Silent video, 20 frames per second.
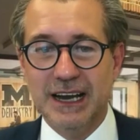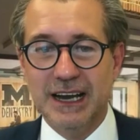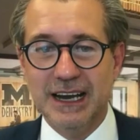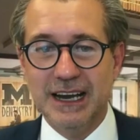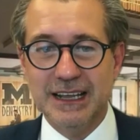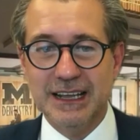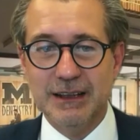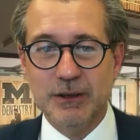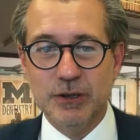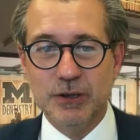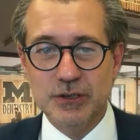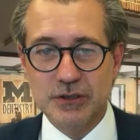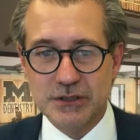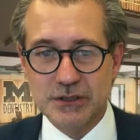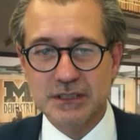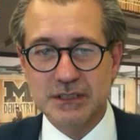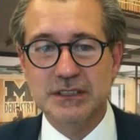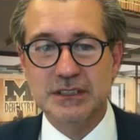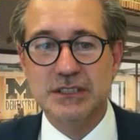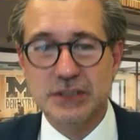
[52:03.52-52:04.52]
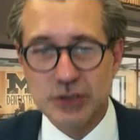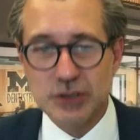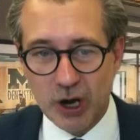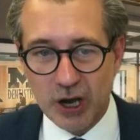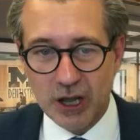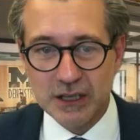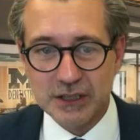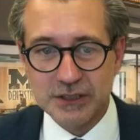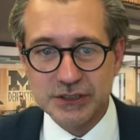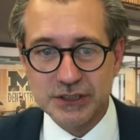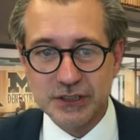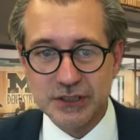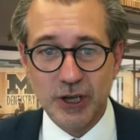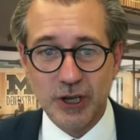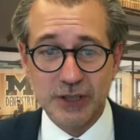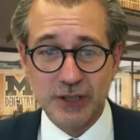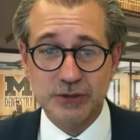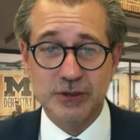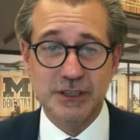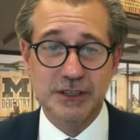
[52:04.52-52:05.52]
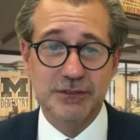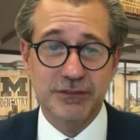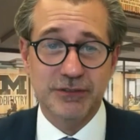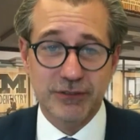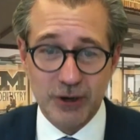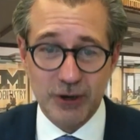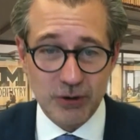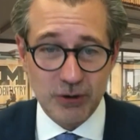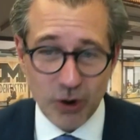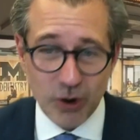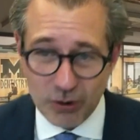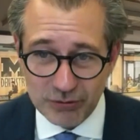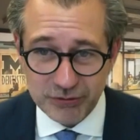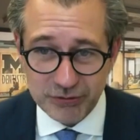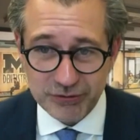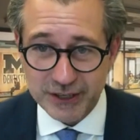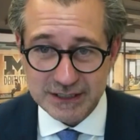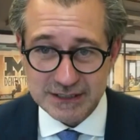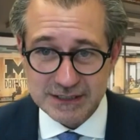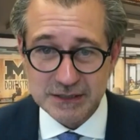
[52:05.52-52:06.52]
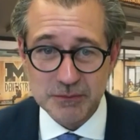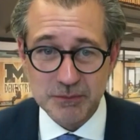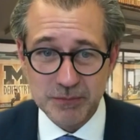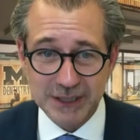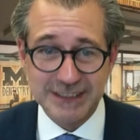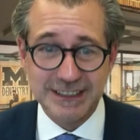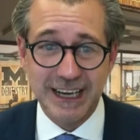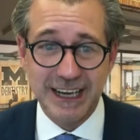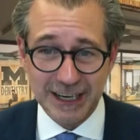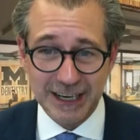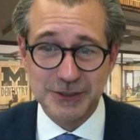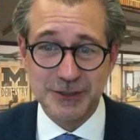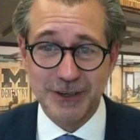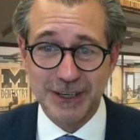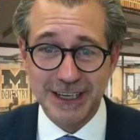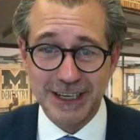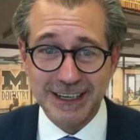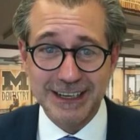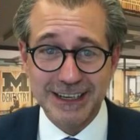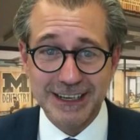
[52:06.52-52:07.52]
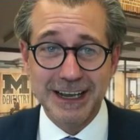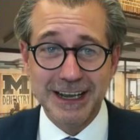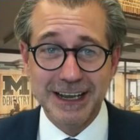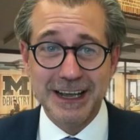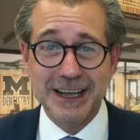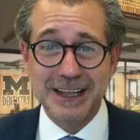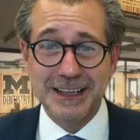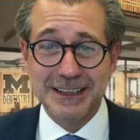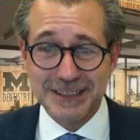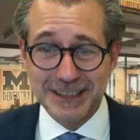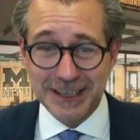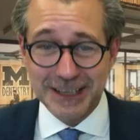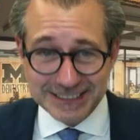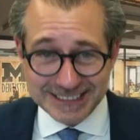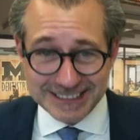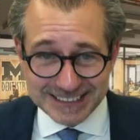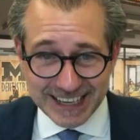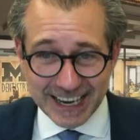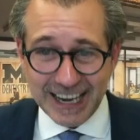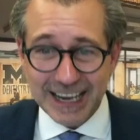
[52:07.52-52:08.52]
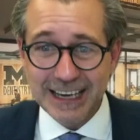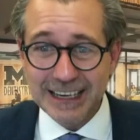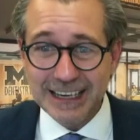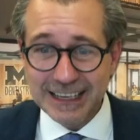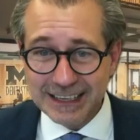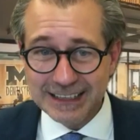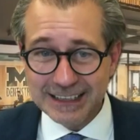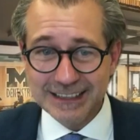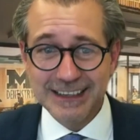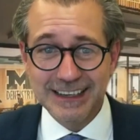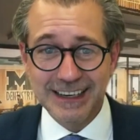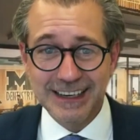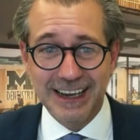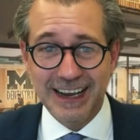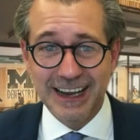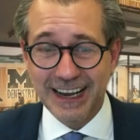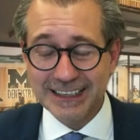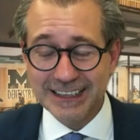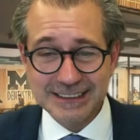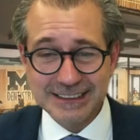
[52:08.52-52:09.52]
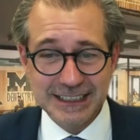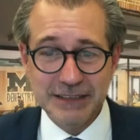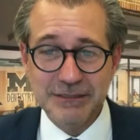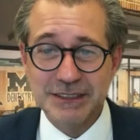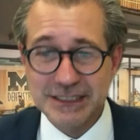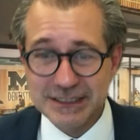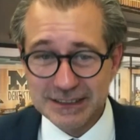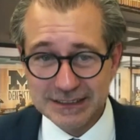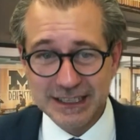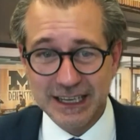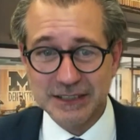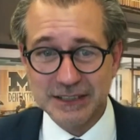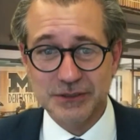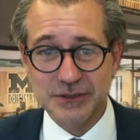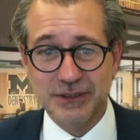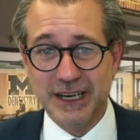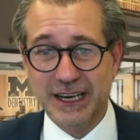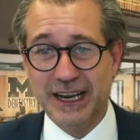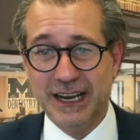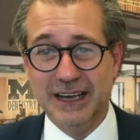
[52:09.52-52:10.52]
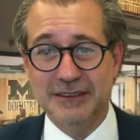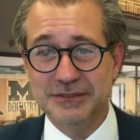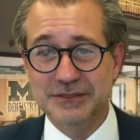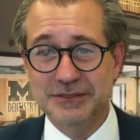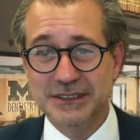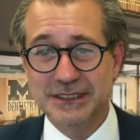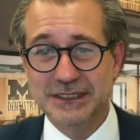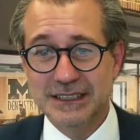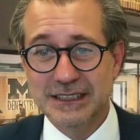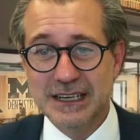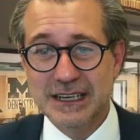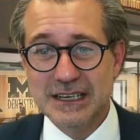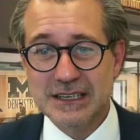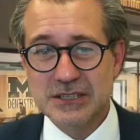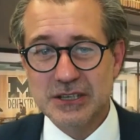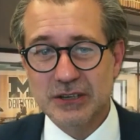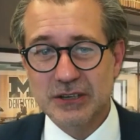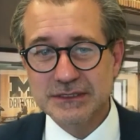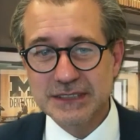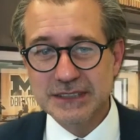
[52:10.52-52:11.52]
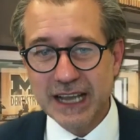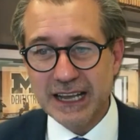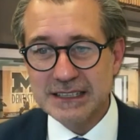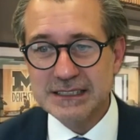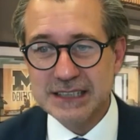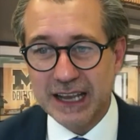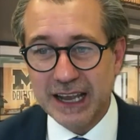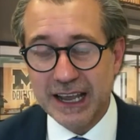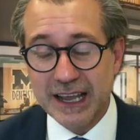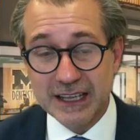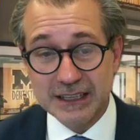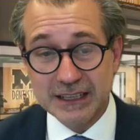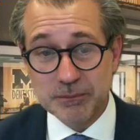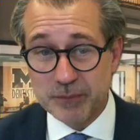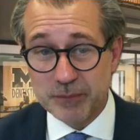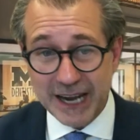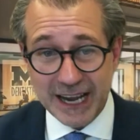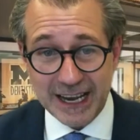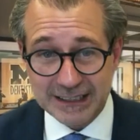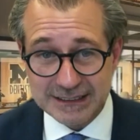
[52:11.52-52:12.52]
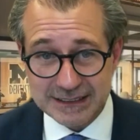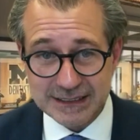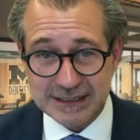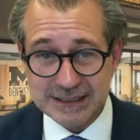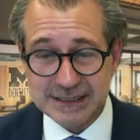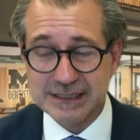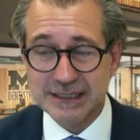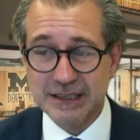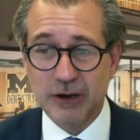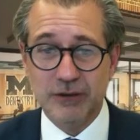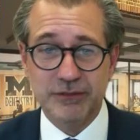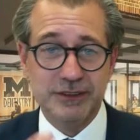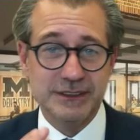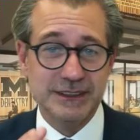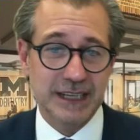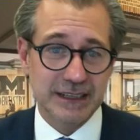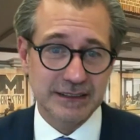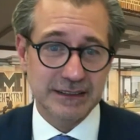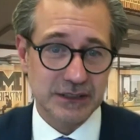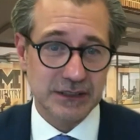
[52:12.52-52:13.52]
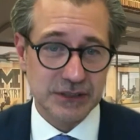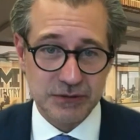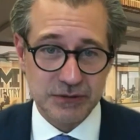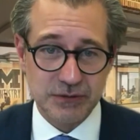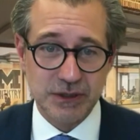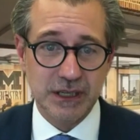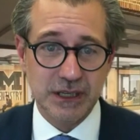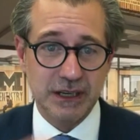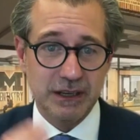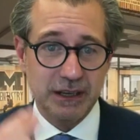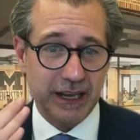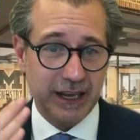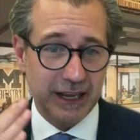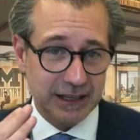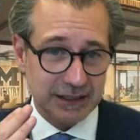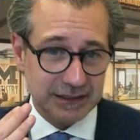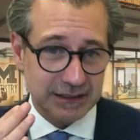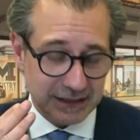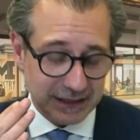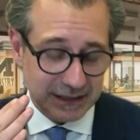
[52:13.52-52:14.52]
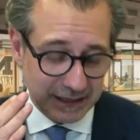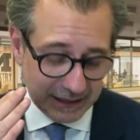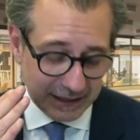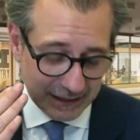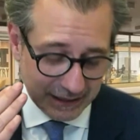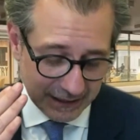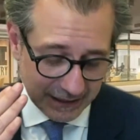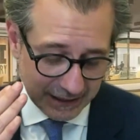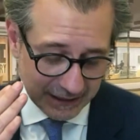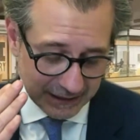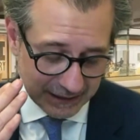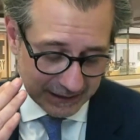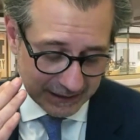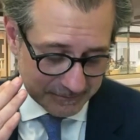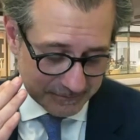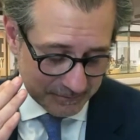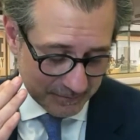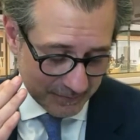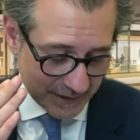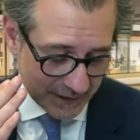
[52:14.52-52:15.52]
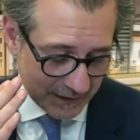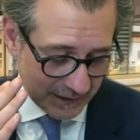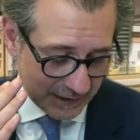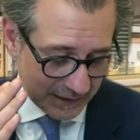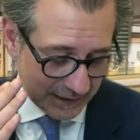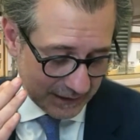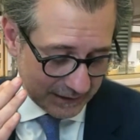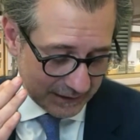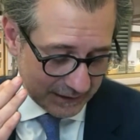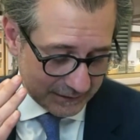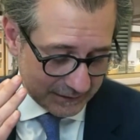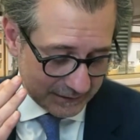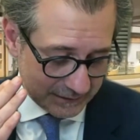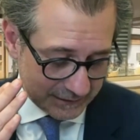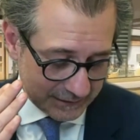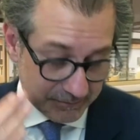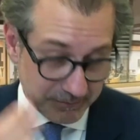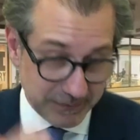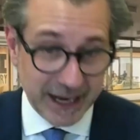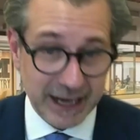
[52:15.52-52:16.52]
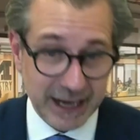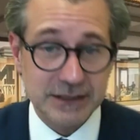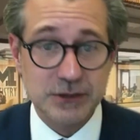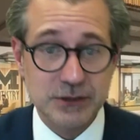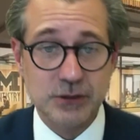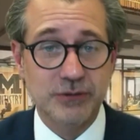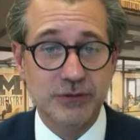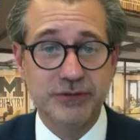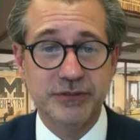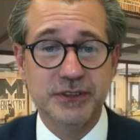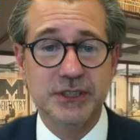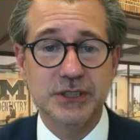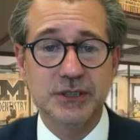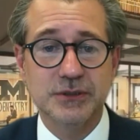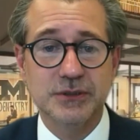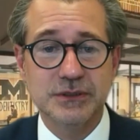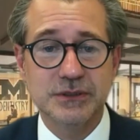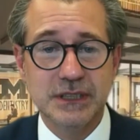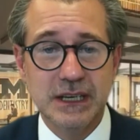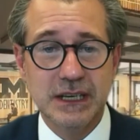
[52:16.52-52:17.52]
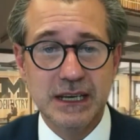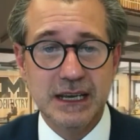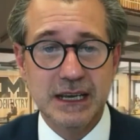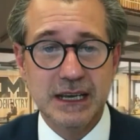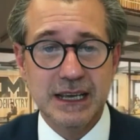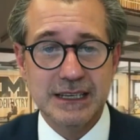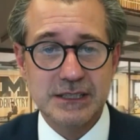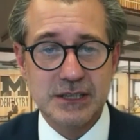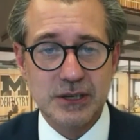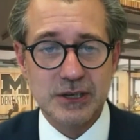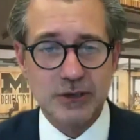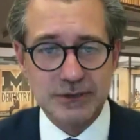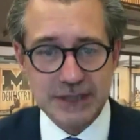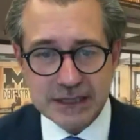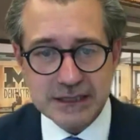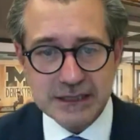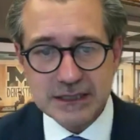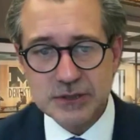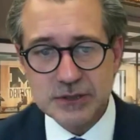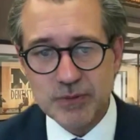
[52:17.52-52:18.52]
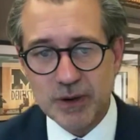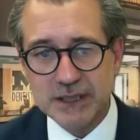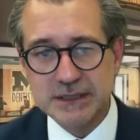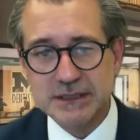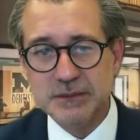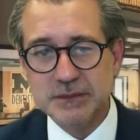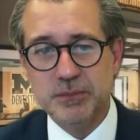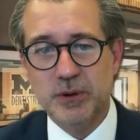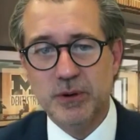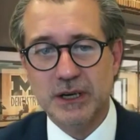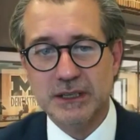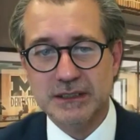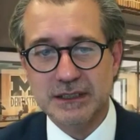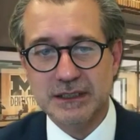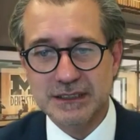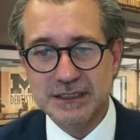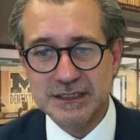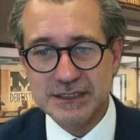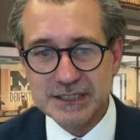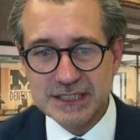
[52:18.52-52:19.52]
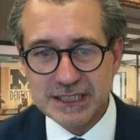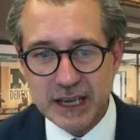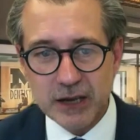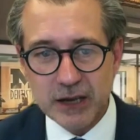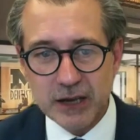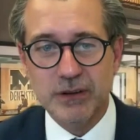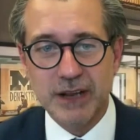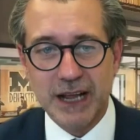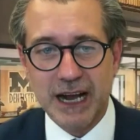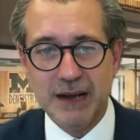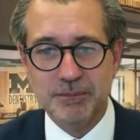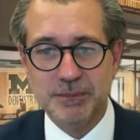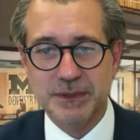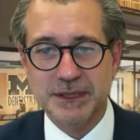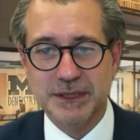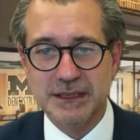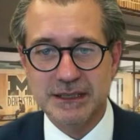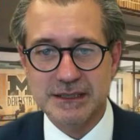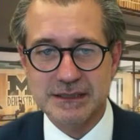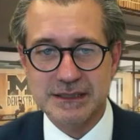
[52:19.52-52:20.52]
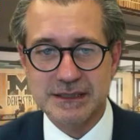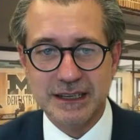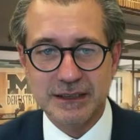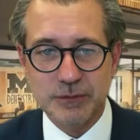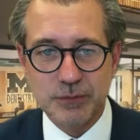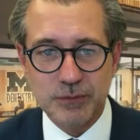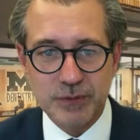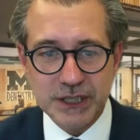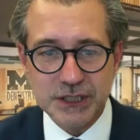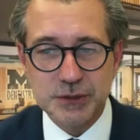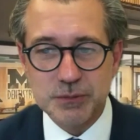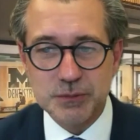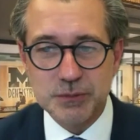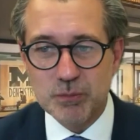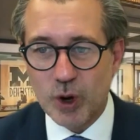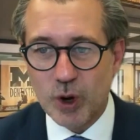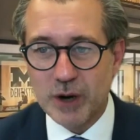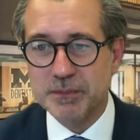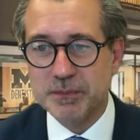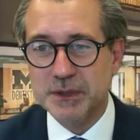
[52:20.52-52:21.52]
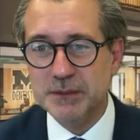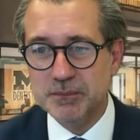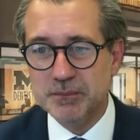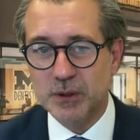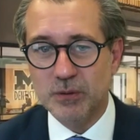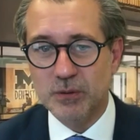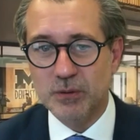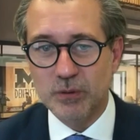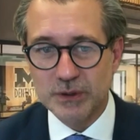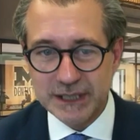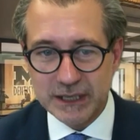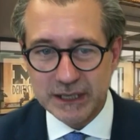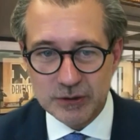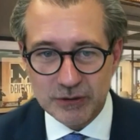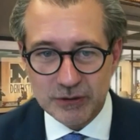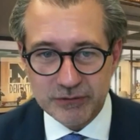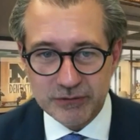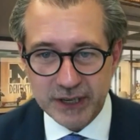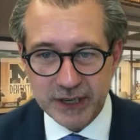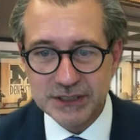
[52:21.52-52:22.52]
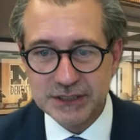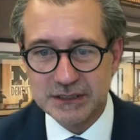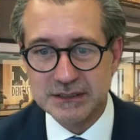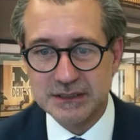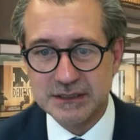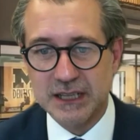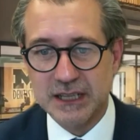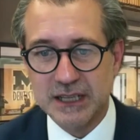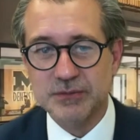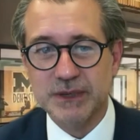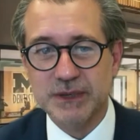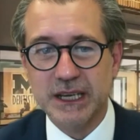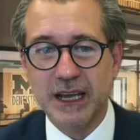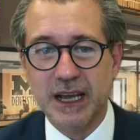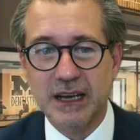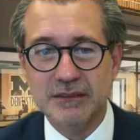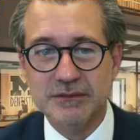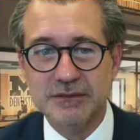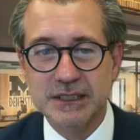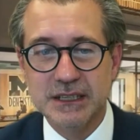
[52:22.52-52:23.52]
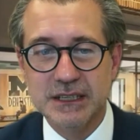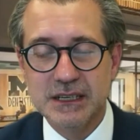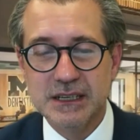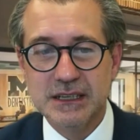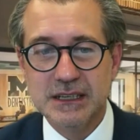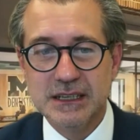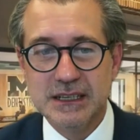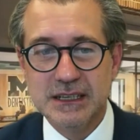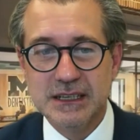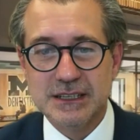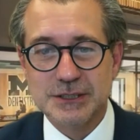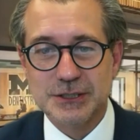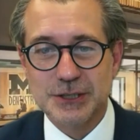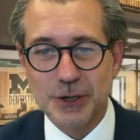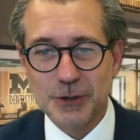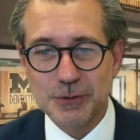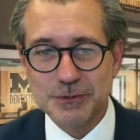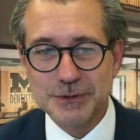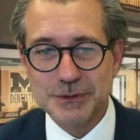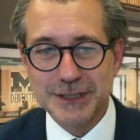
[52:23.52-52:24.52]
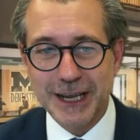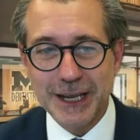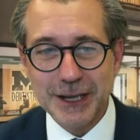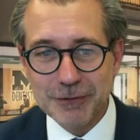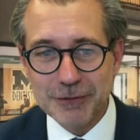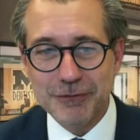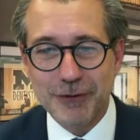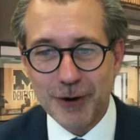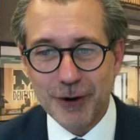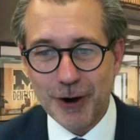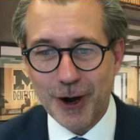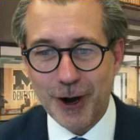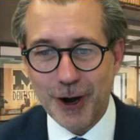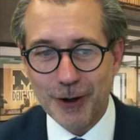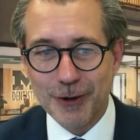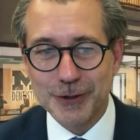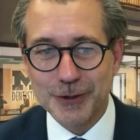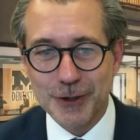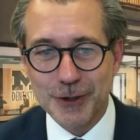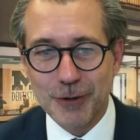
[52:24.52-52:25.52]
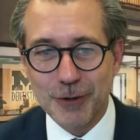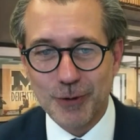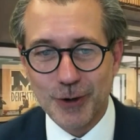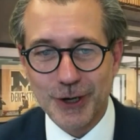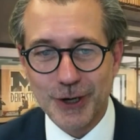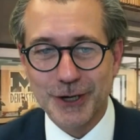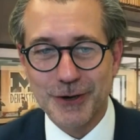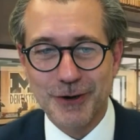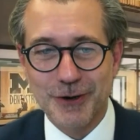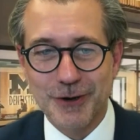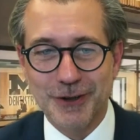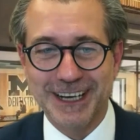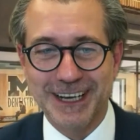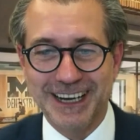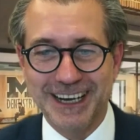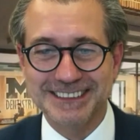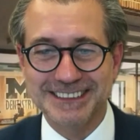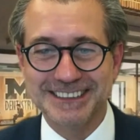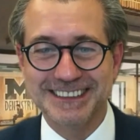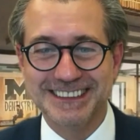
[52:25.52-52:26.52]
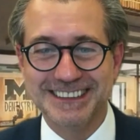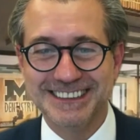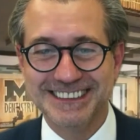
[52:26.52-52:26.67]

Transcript: uh, use this knowledge not only for conference but actually the daily activities that you have so that's in practice of dentistry and uh, um, uh, the medical field. So this is what's important, is scale up this and reach more people, the innovations that we have. So thank you for all your work on that.